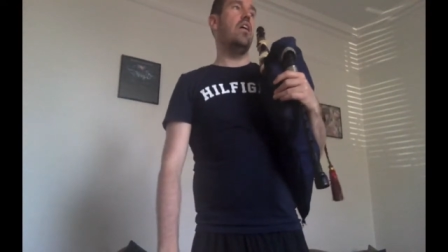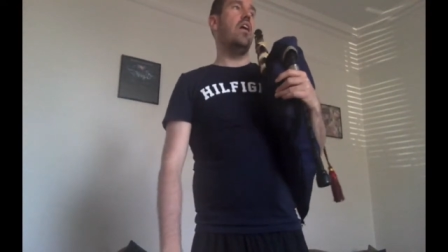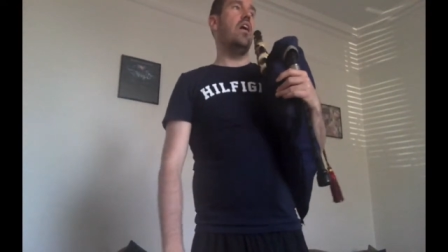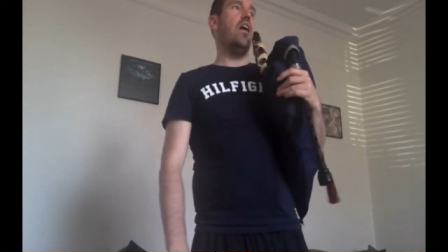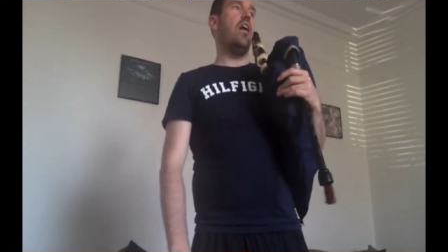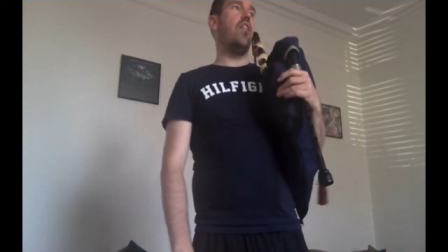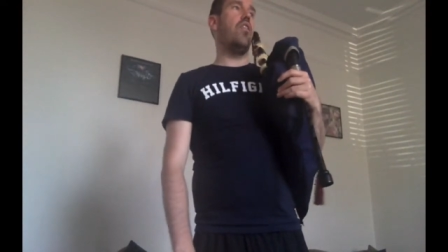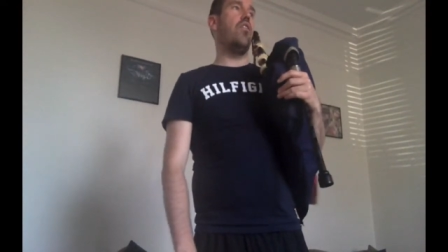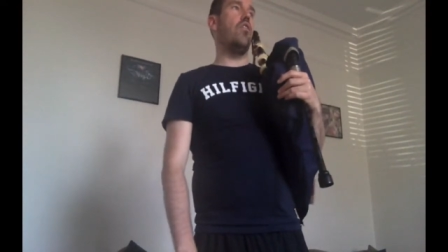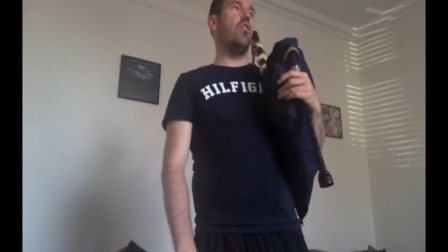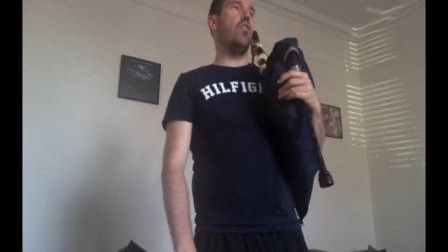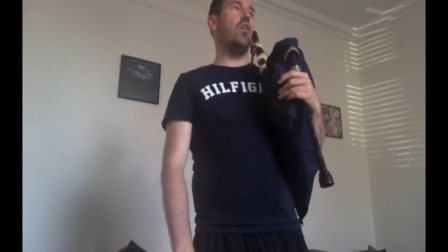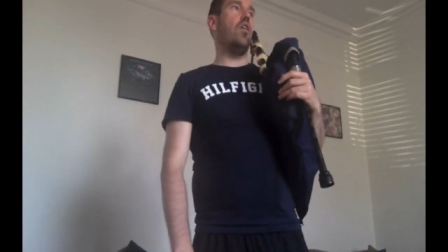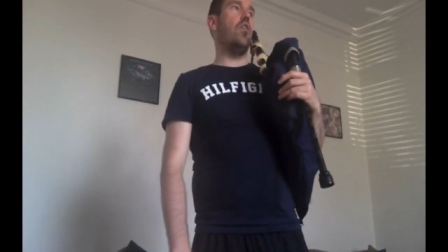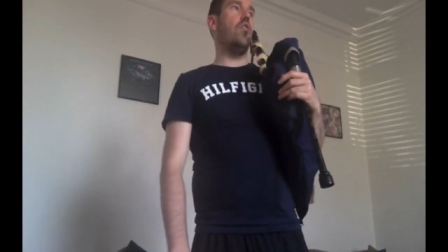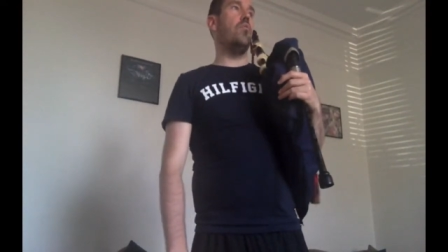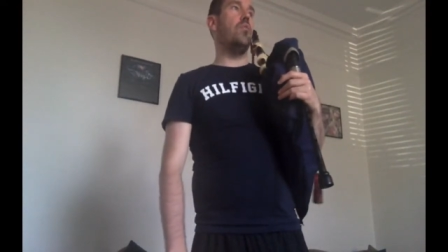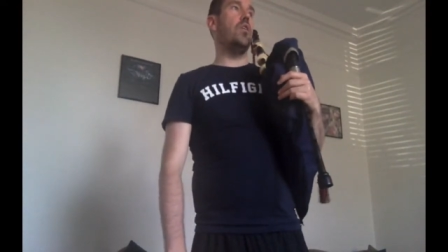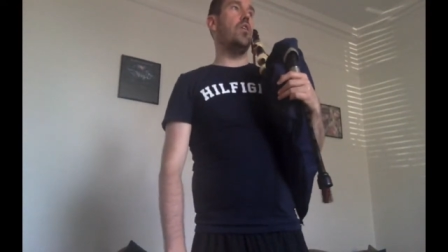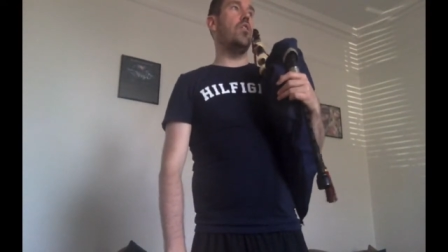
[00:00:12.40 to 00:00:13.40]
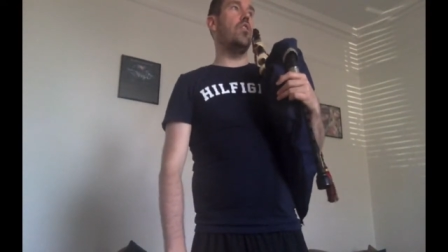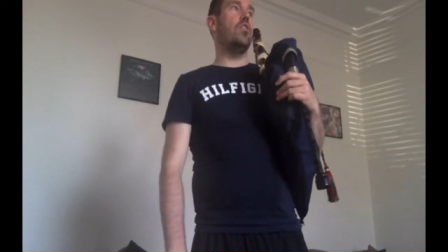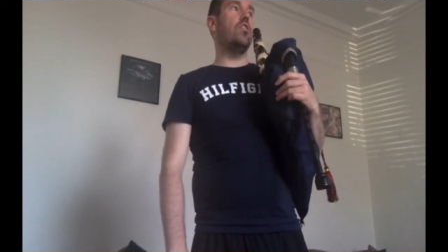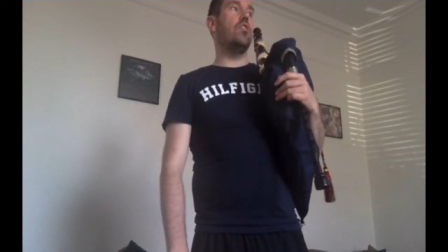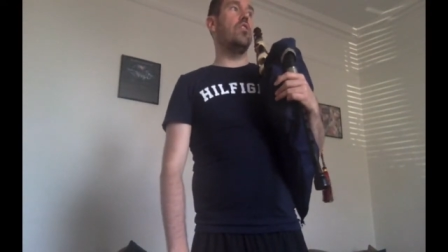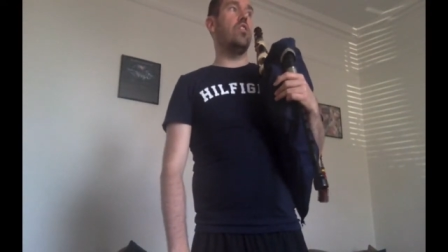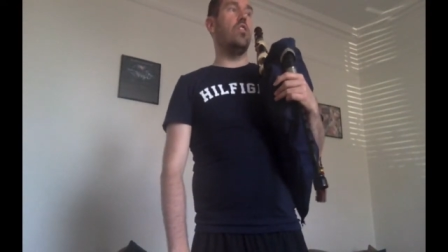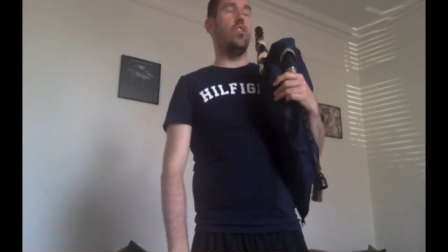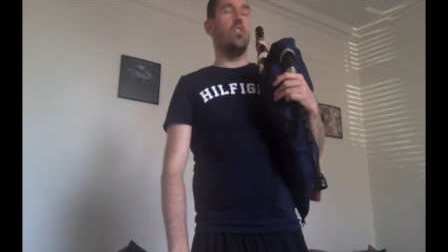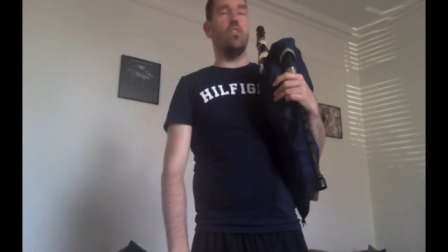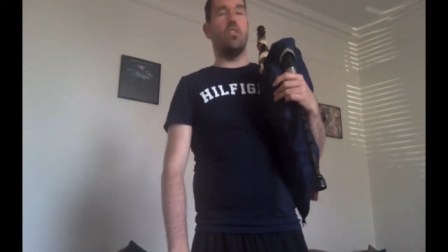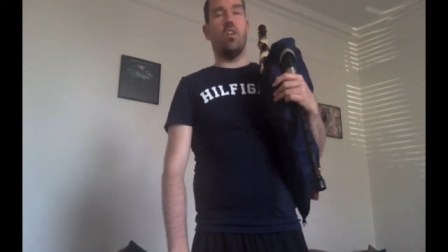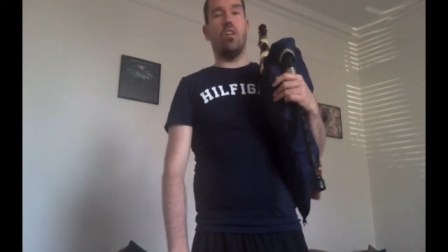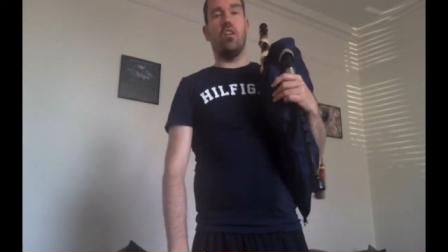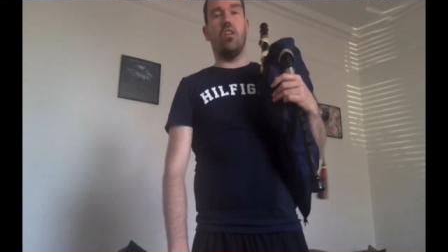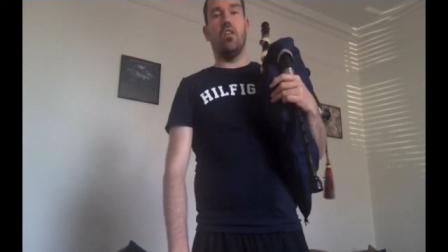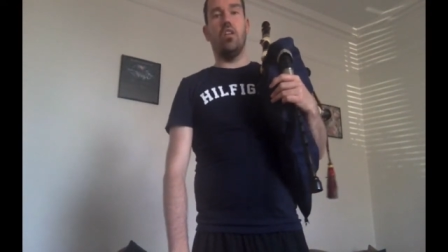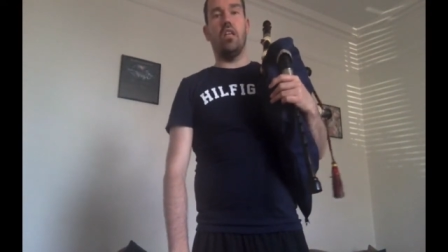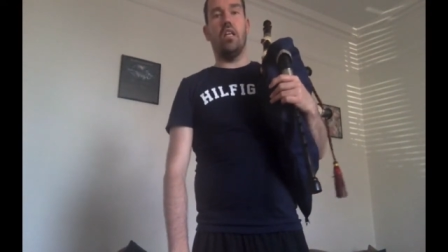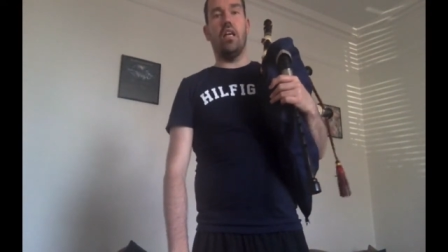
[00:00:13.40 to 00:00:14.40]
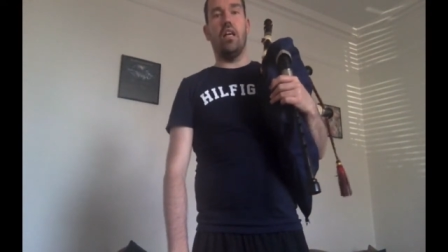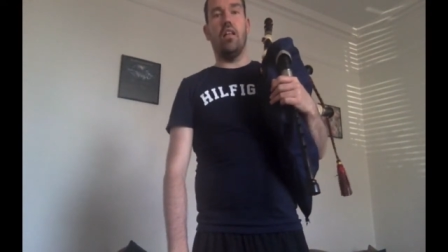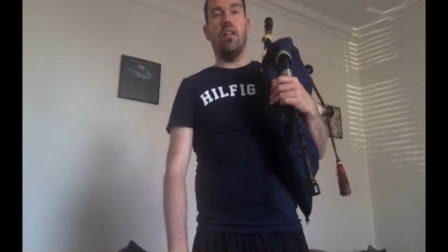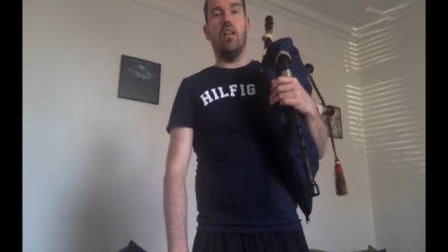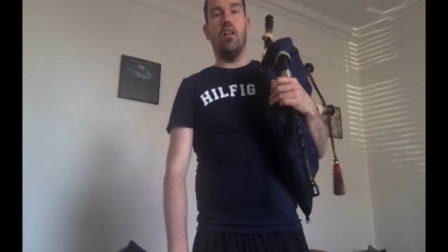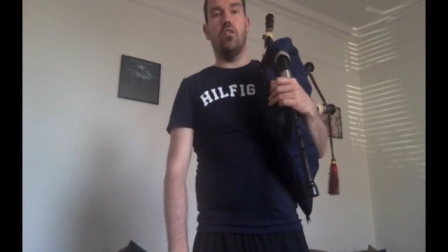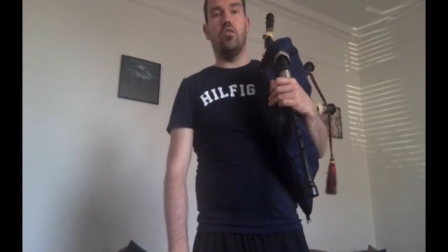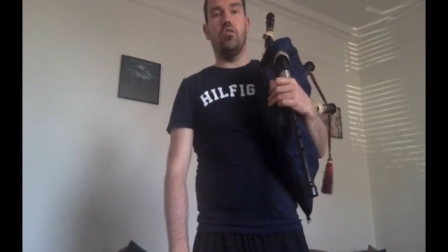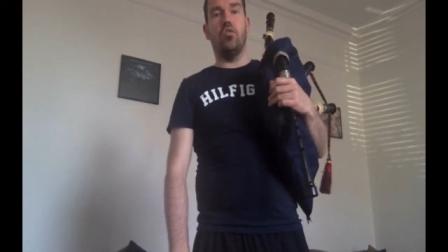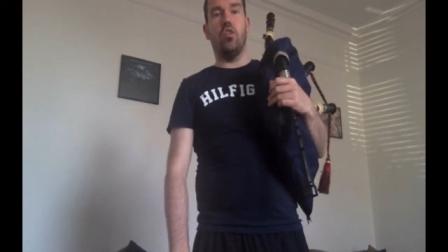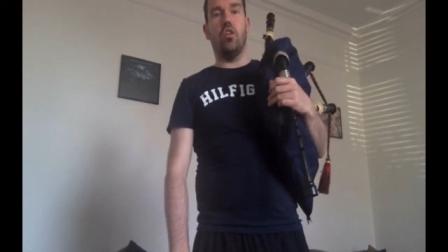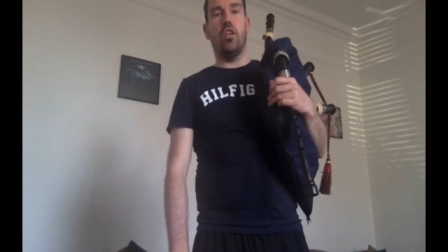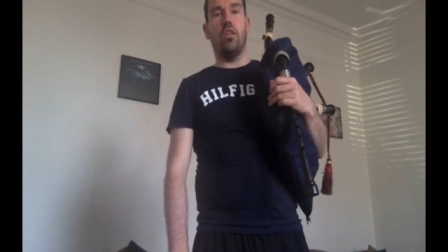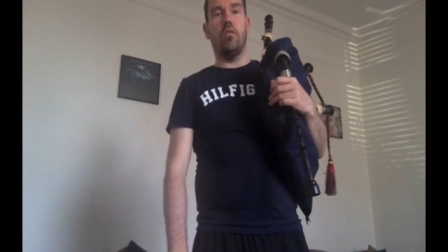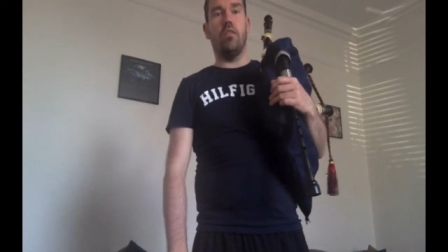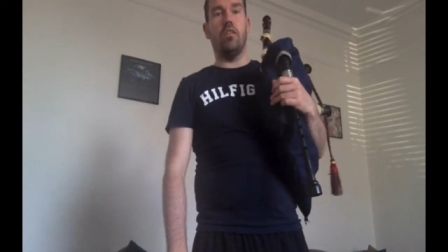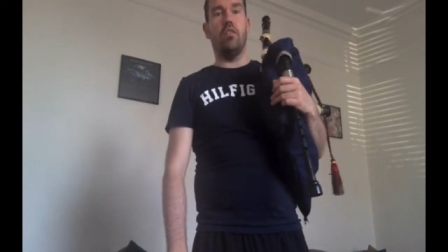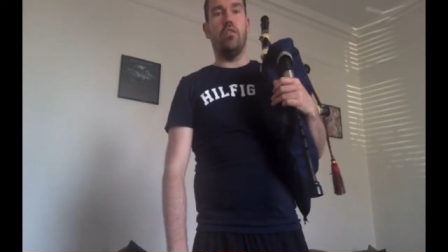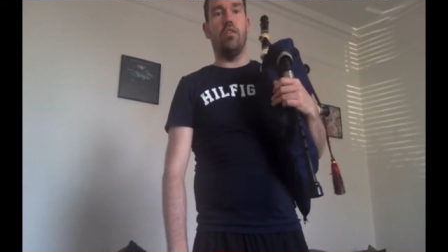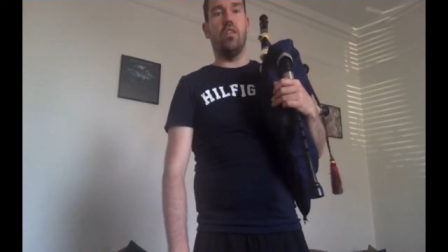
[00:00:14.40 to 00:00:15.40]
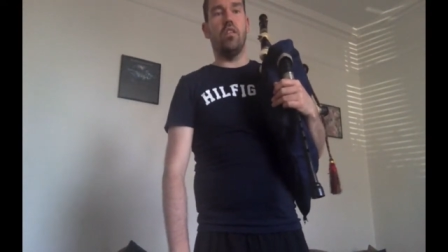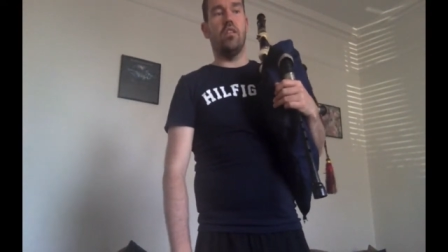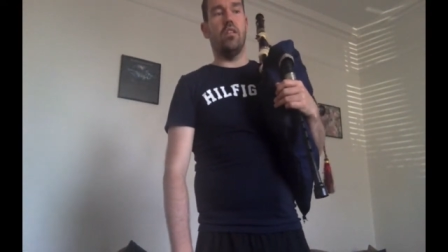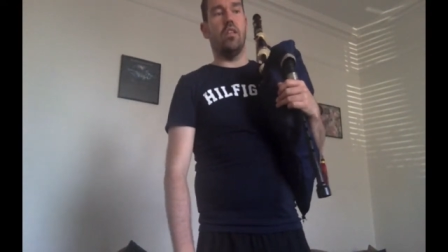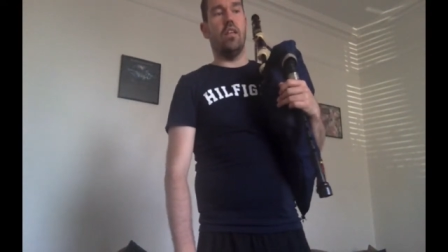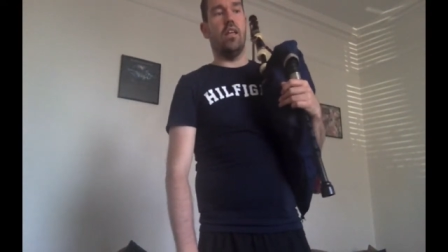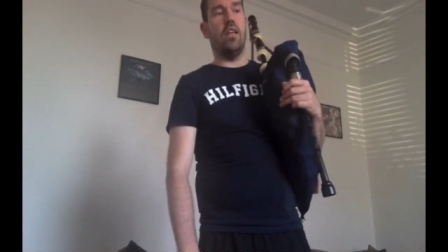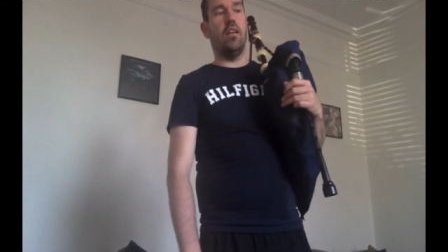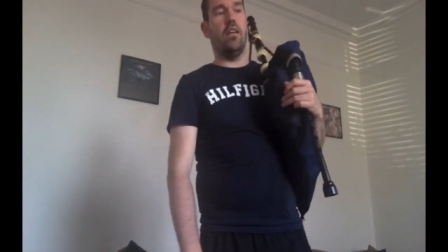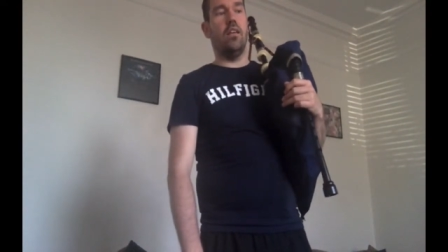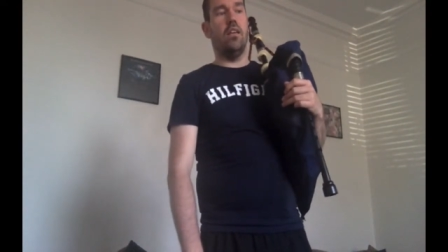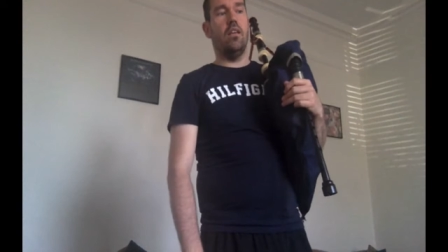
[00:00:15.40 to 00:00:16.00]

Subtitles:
I thought it would be good to circulate a little document recently.